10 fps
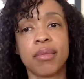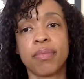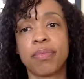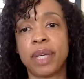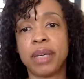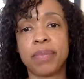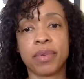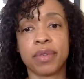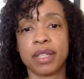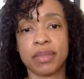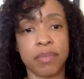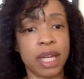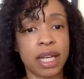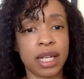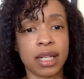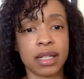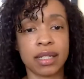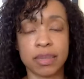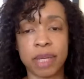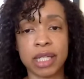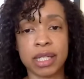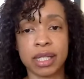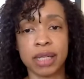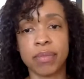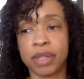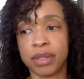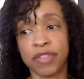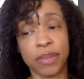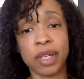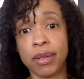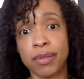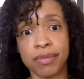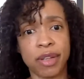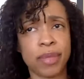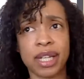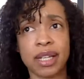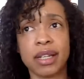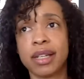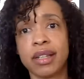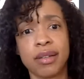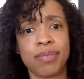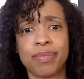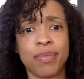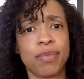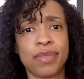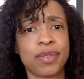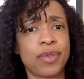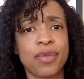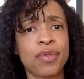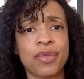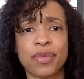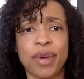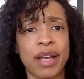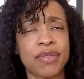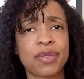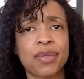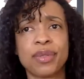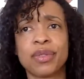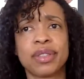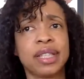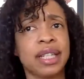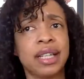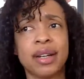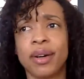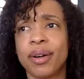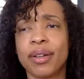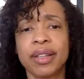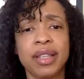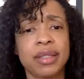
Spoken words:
people, these men especially, but the femininity schools, wife schools, all of these